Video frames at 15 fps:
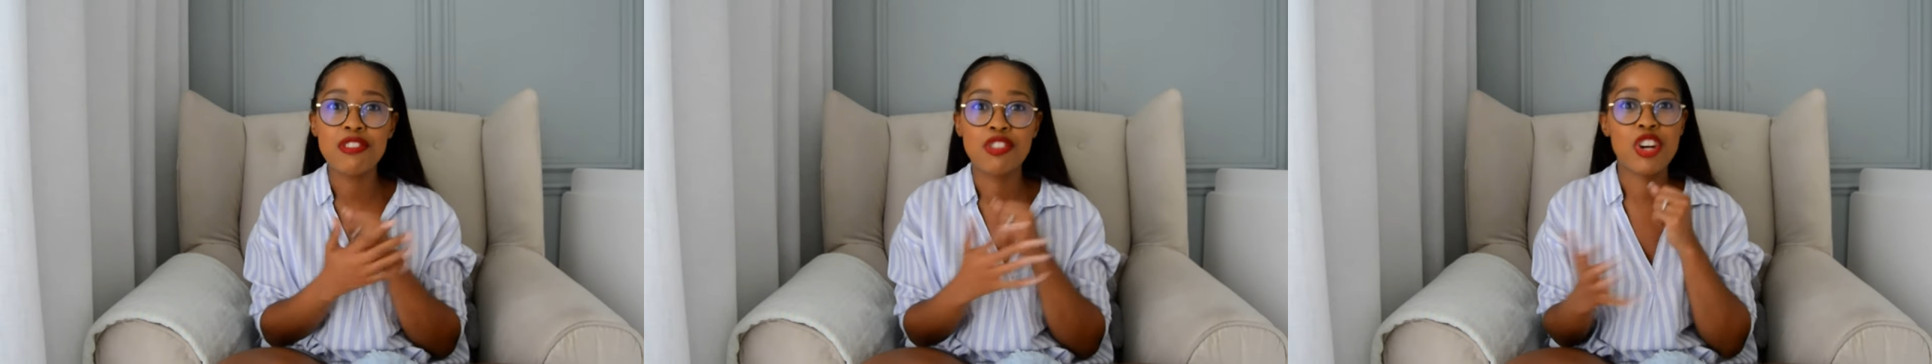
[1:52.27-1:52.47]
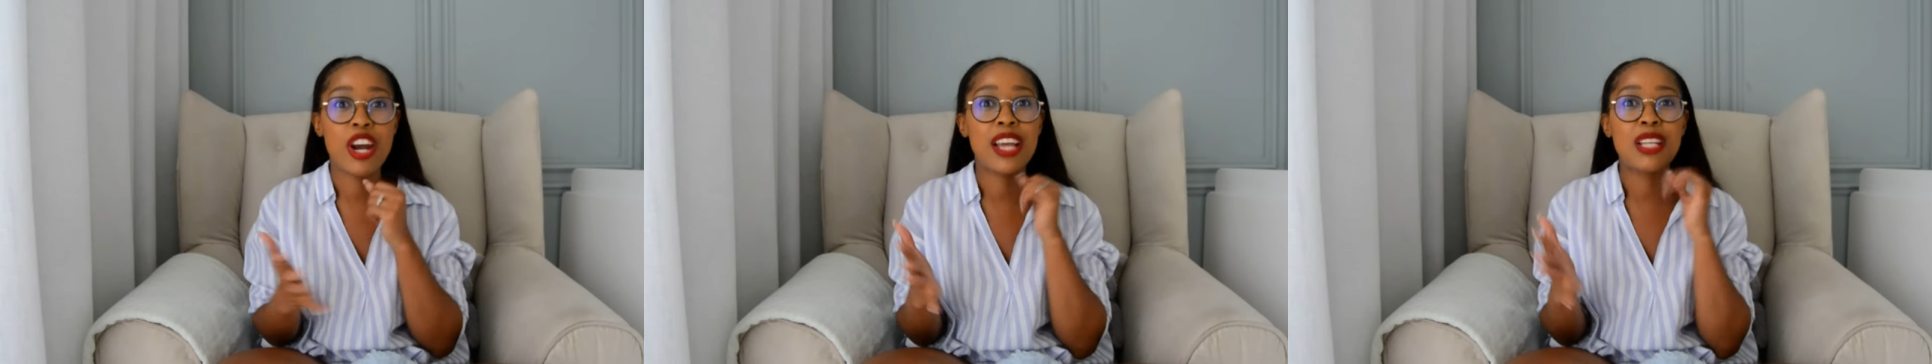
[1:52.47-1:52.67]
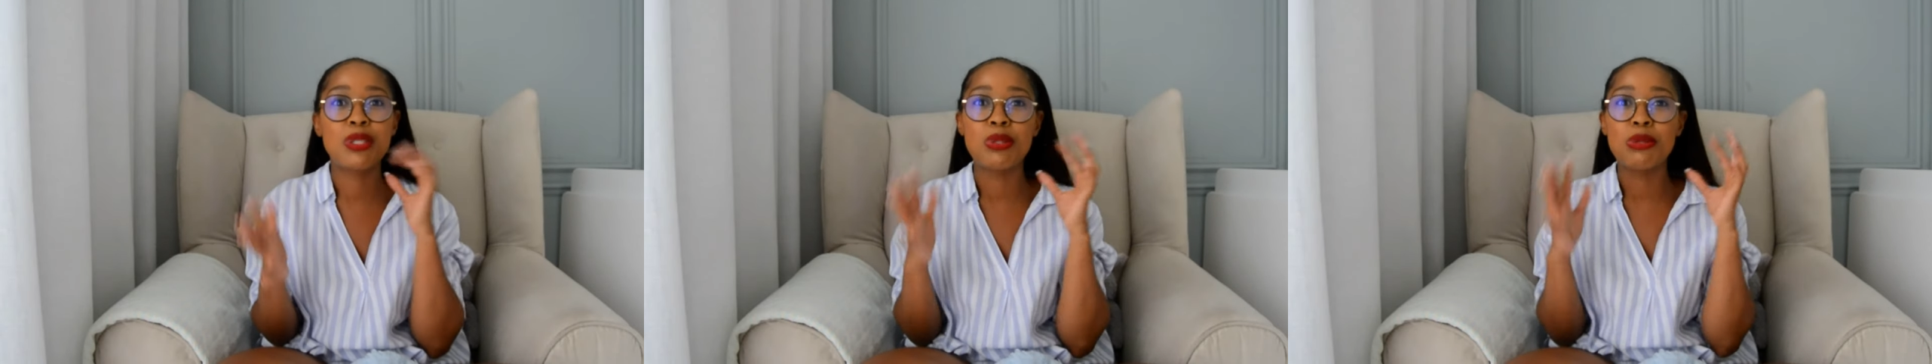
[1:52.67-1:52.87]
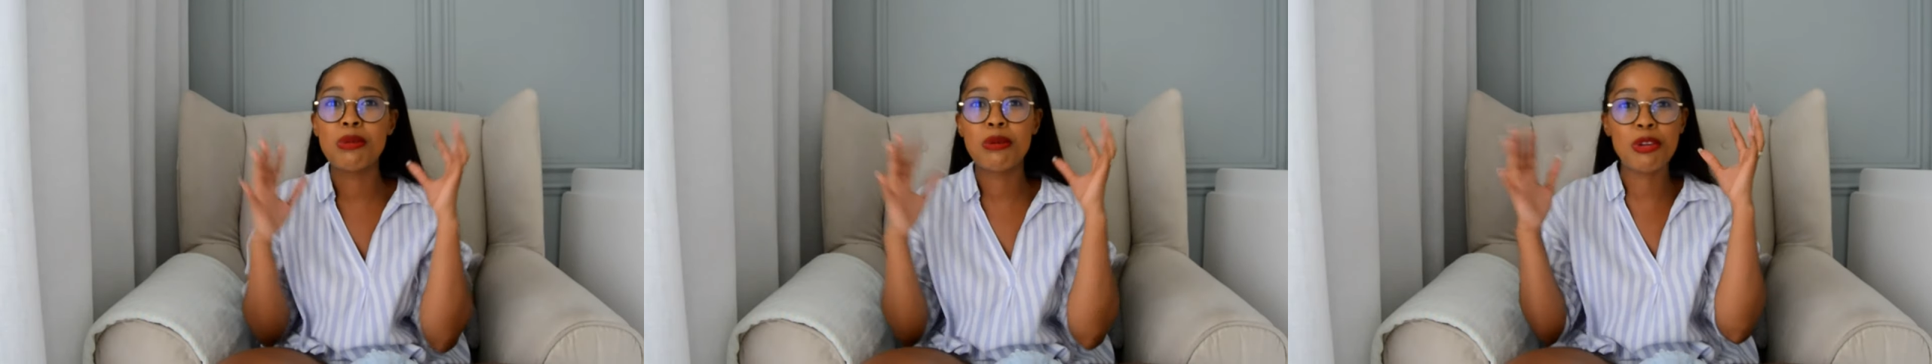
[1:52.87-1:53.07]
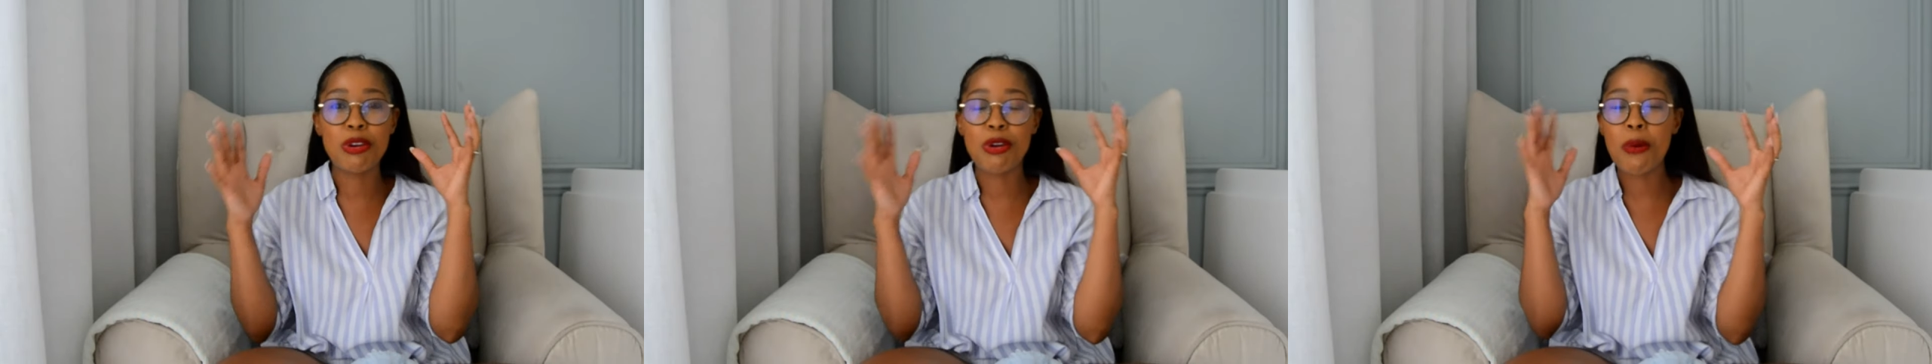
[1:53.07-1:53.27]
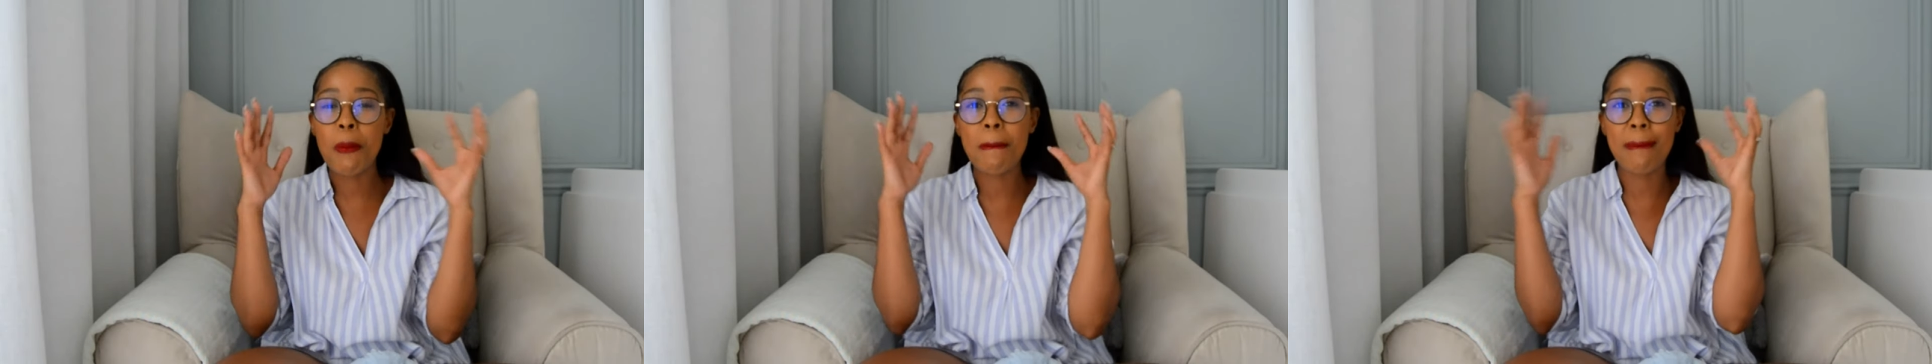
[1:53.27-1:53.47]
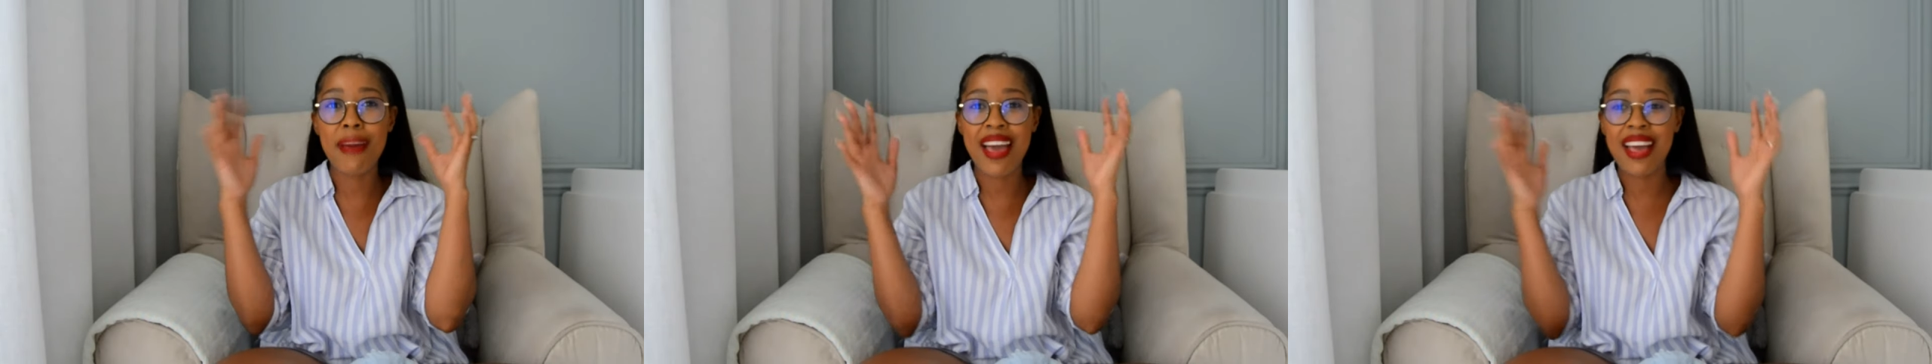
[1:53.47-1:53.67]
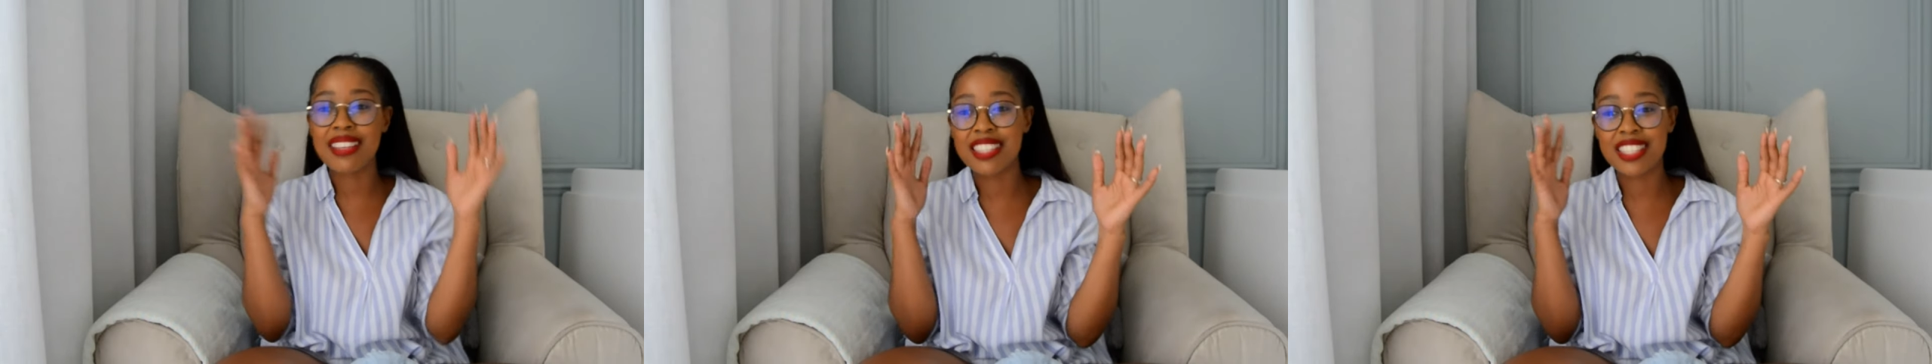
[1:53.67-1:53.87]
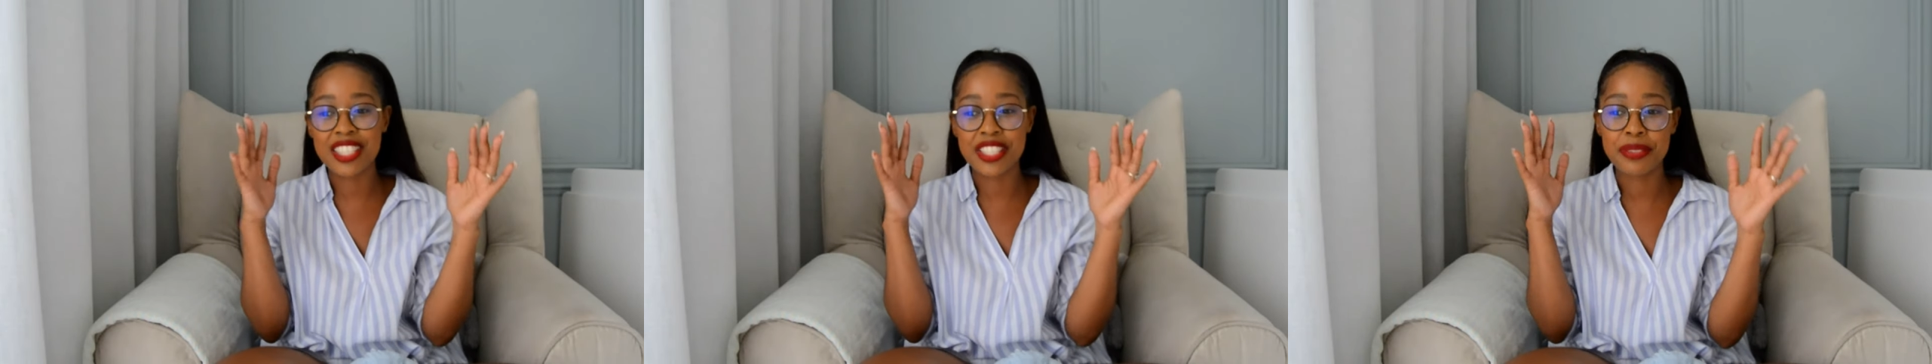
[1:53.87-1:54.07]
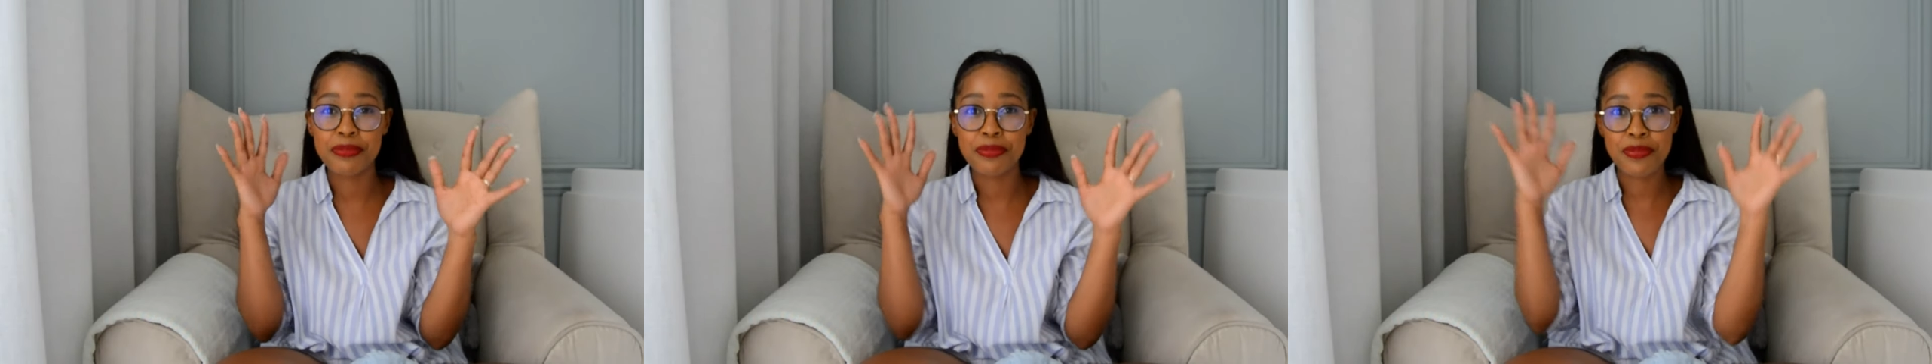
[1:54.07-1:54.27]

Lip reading: trying to, you know, match